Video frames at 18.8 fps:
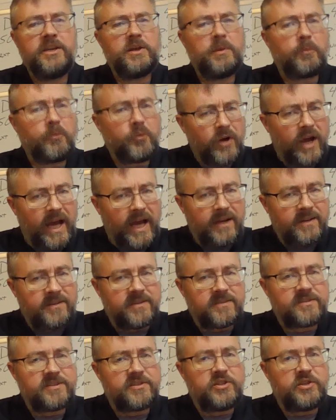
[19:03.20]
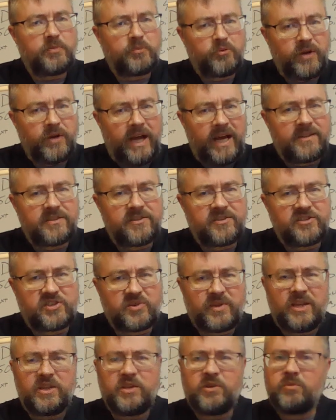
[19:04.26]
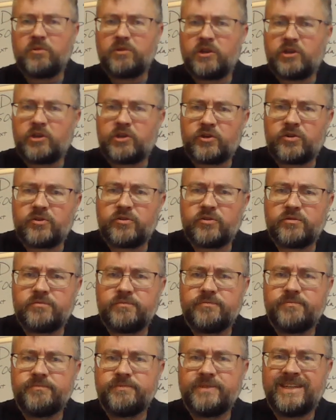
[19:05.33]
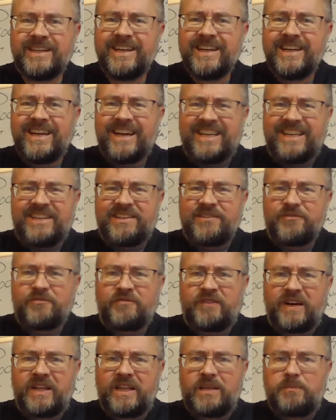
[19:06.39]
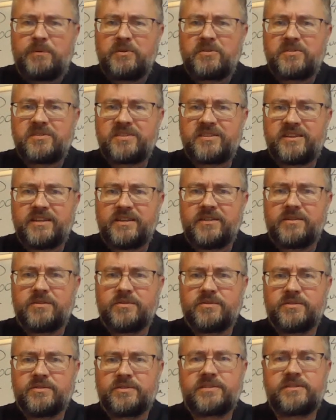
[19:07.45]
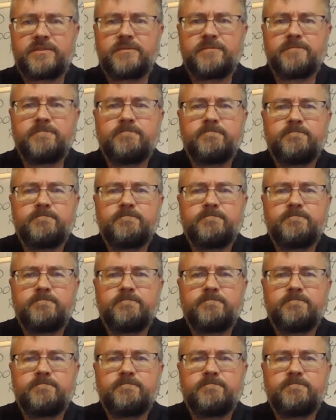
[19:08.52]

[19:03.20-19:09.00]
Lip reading: You practice and you practice so that you learn and develop your skills.